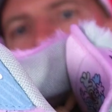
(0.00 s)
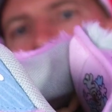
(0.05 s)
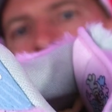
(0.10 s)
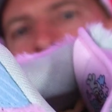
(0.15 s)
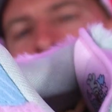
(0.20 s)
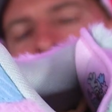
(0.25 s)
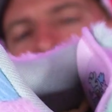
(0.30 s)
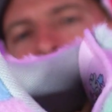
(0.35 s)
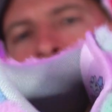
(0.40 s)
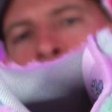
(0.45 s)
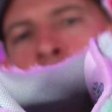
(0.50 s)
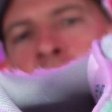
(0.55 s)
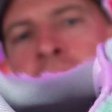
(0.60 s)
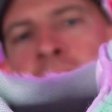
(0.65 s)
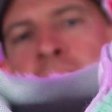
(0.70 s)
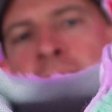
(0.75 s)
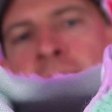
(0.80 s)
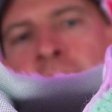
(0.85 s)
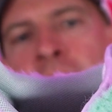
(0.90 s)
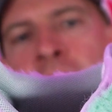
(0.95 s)
I haven't really
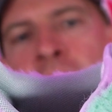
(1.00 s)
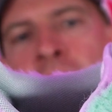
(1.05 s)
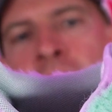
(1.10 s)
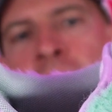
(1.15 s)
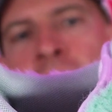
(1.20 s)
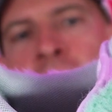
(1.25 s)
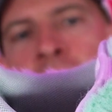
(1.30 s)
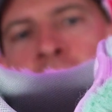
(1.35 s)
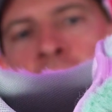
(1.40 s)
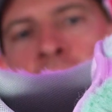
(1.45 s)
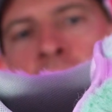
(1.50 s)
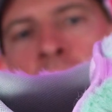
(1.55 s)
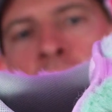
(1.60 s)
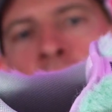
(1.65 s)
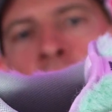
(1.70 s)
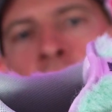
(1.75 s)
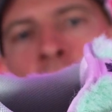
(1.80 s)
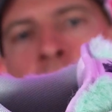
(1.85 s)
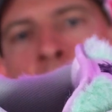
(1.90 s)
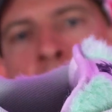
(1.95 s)
seen.
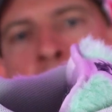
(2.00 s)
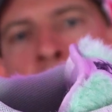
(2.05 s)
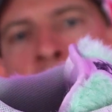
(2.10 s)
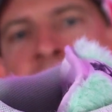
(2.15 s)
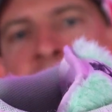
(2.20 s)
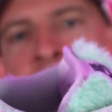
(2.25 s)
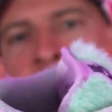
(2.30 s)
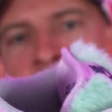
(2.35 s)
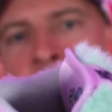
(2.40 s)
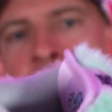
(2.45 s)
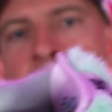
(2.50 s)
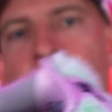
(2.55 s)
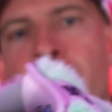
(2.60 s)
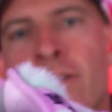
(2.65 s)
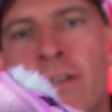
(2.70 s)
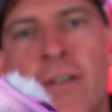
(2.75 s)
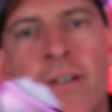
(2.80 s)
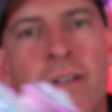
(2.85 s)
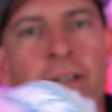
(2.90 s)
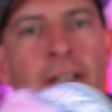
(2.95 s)
I've seen a
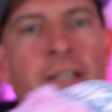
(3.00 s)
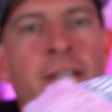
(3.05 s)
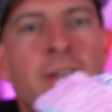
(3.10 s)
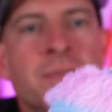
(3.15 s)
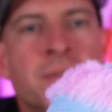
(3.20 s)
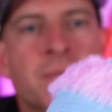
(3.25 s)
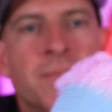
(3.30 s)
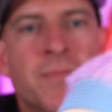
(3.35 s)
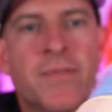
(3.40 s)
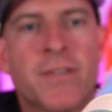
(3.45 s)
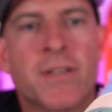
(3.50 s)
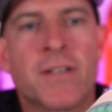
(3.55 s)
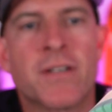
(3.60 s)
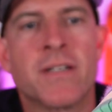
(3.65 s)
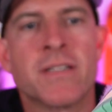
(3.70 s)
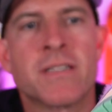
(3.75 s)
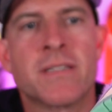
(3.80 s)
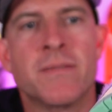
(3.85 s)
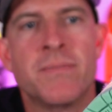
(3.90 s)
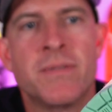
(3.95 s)
fur, some fur
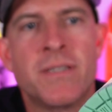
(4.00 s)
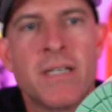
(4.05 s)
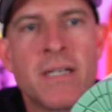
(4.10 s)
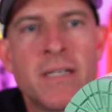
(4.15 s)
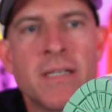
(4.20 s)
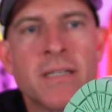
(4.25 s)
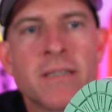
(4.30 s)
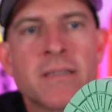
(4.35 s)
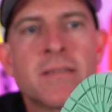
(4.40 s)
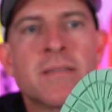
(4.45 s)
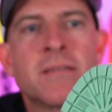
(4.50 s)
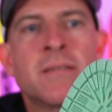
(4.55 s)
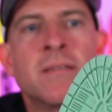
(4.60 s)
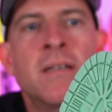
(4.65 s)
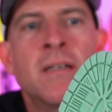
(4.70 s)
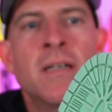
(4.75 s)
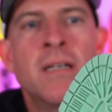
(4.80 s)
on some dunks.